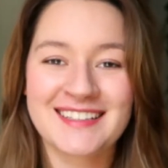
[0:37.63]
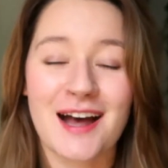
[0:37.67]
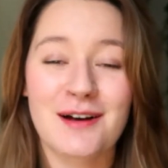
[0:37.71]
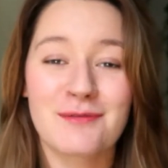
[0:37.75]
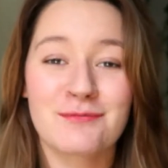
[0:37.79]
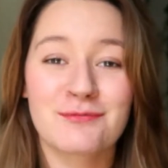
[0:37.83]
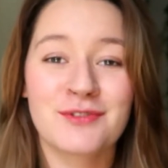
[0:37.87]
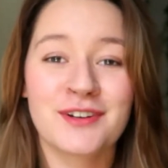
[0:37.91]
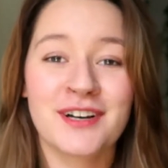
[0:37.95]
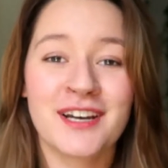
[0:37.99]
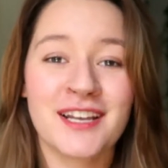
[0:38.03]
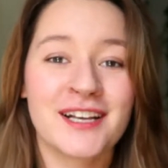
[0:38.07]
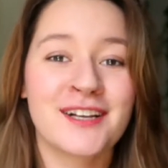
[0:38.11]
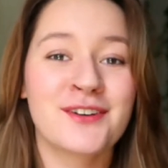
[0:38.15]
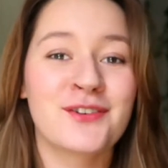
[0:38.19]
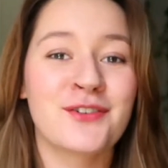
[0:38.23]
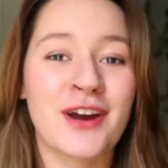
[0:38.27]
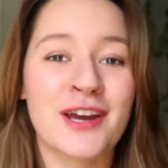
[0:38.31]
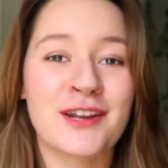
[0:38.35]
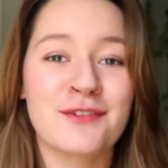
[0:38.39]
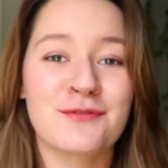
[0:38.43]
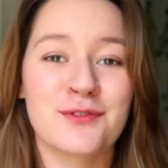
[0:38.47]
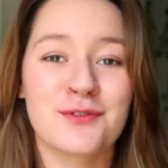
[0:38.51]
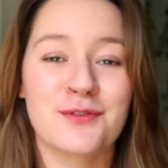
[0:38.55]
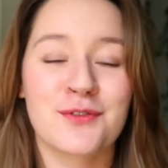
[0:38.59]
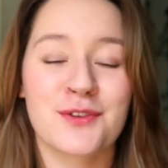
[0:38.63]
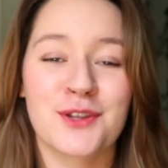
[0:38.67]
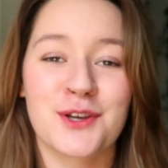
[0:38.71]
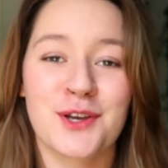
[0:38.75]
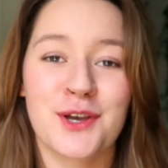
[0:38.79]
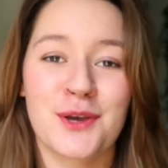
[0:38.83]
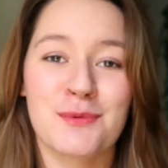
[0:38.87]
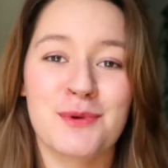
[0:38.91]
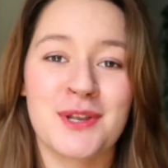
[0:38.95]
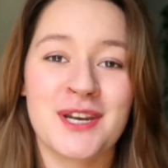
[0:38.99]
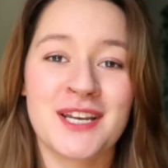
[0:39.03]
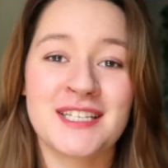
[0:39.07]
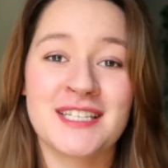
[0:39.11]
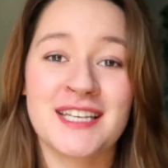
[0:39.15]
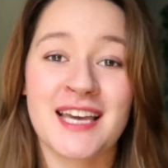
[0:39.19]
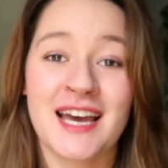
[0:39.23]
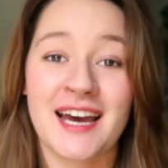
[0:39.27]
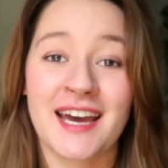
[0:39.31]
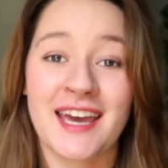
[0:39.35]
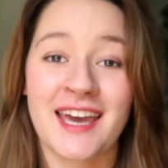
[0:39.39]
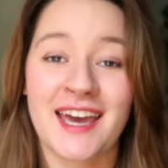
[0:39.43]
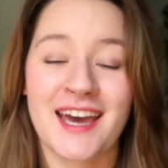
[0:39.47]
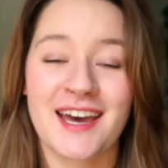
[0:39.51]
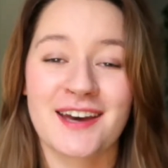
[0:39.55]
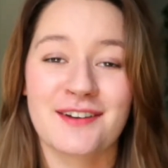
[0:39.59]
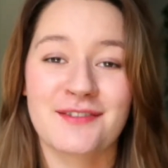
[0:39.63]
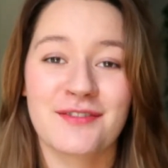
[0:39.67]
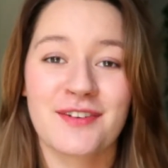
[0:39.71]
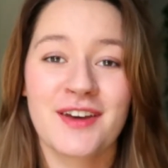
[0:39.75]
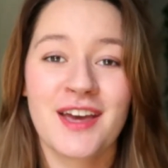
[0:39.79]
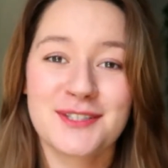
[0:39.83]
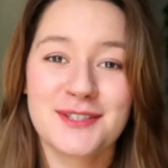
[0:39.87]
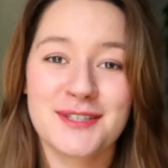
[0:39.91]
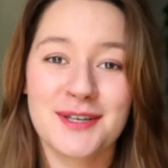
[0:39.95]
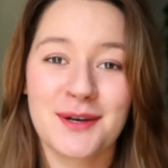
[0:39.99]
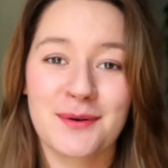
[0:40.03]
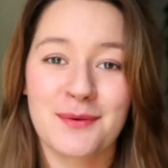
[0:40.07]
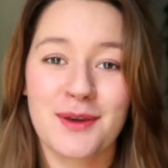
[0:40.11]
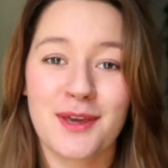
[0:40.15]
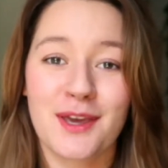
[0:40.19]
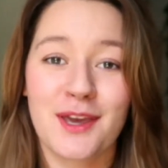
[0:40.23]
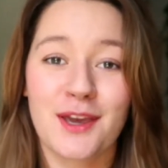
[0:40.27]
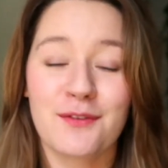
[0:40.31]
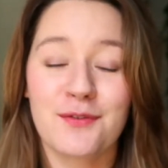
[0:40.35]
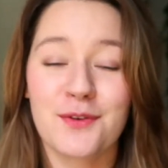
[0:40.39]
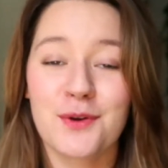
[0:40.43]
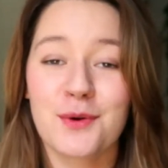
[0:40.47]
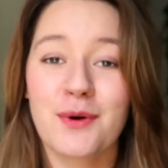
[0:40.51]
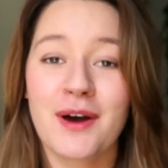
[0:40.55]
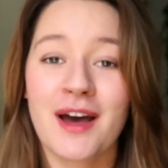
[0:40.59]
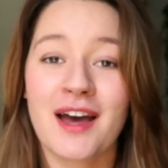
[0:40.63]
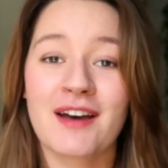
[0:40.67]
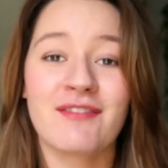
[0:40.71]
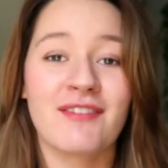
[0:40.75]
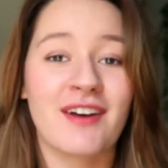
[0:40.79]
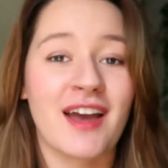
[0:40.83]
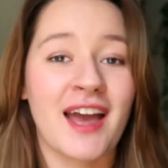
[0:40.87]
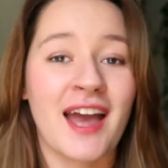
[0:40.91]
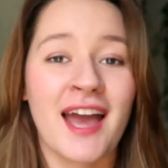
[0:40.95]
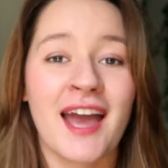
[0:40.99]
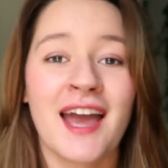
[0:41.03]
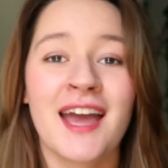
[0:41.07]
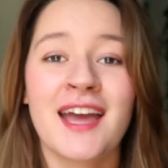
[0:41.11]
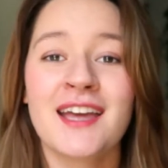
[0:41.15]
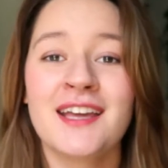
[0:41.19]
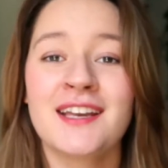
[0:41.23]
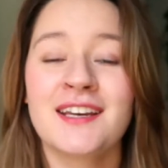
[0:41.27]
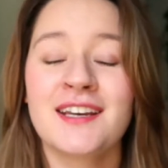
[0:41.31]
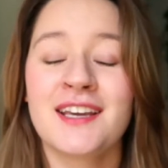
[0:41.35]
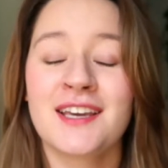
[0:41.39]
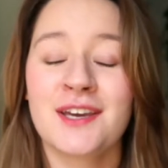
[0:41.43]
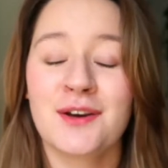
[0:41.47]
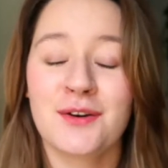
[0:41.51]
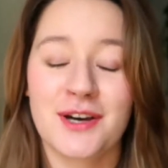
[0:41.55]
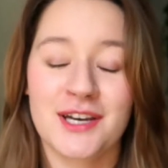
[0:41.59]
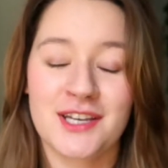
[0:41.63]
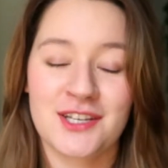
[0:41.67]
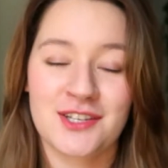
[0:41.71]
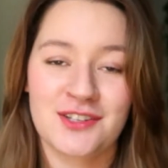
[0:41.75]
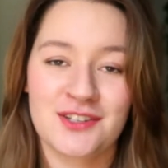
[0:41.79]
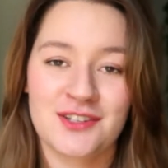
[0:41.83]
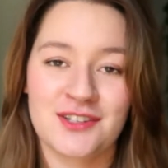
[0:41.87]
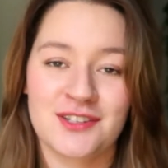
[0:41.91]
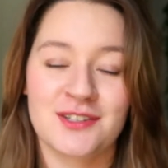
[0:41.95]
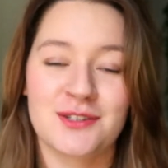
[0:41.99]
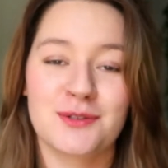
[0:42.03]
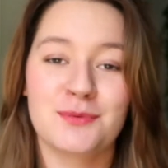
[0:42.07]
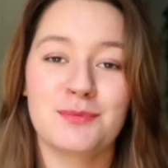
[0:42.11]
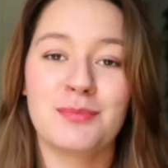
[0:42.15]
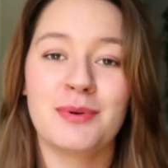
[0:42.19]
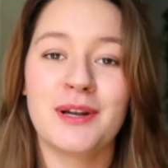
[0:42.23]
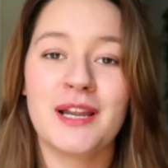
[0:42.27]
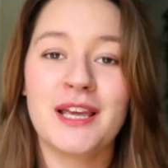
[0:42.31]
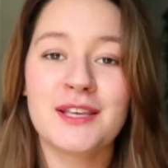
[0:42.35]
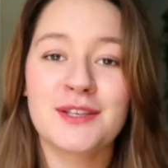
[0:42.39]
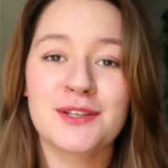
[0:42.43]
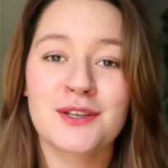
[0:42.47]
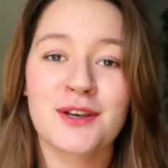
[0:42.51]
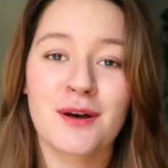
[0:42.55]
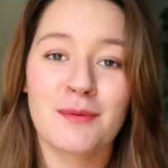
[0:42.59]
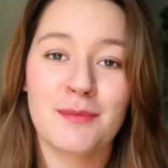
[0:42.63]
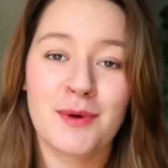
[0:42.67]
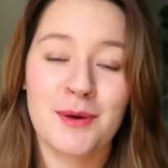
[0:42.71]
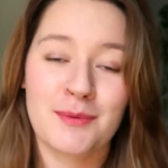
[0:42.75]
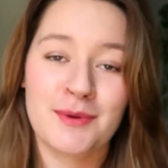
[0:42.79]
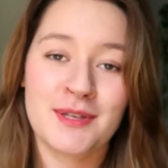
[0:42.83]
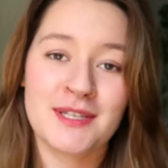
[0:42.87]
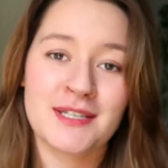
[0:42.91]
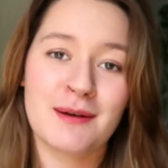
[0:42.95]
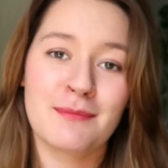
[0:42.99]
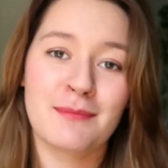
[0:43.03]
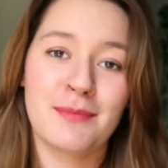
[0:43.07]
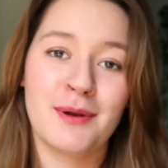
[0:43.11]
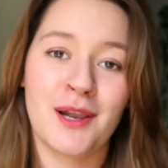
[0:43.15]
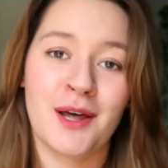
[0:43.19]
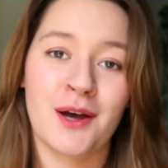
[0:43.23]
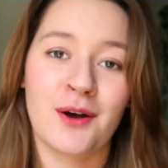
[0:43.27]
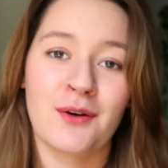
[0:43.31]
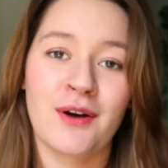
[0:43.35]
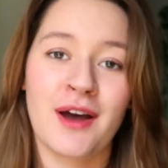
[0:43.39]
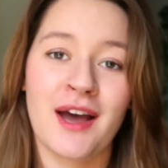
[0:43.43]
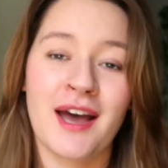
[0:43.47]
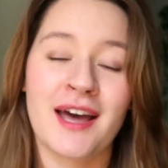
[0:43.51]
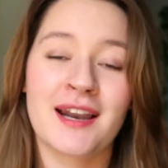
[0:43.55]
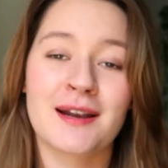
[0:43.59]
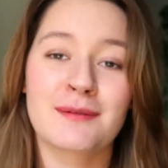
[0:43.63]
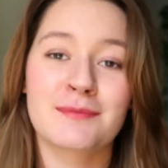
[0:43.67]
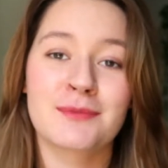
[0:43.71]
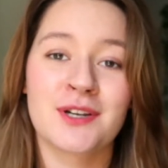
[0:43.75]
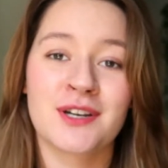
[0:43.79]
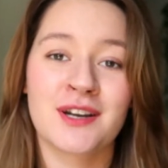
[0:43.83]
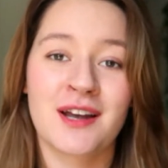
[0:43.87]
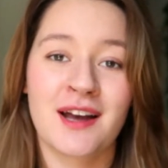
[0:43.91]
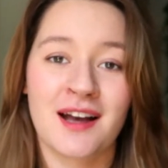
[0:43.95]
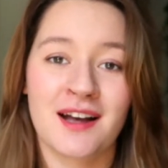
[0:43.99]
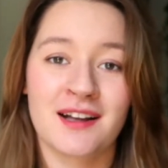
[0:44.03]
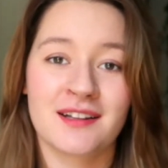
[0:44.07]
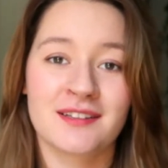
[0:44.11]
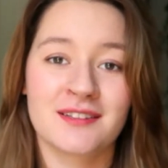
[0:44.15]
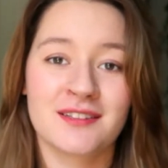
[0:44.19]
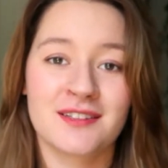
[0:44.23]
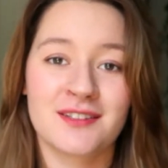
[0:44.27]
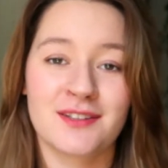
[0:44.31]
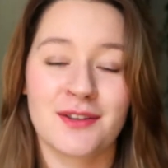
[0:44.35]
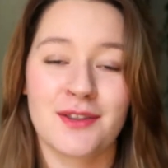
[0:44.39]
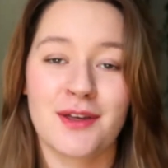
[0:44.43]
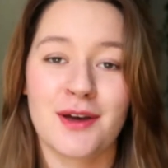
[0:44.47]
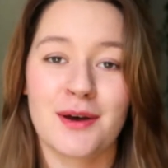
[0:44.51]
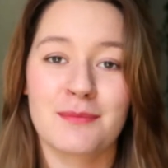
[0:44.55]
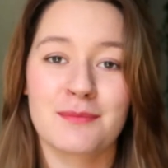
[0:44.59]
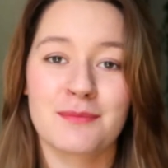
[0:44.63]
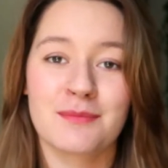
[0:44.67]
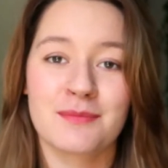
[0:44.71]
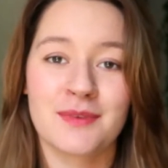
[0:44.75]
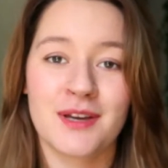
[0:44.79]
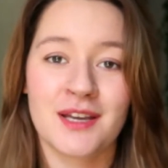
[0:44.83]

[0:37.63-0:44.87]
I'm really grateful for the community I have, so if you have any questions, please comment me down below and I'm gonna answer them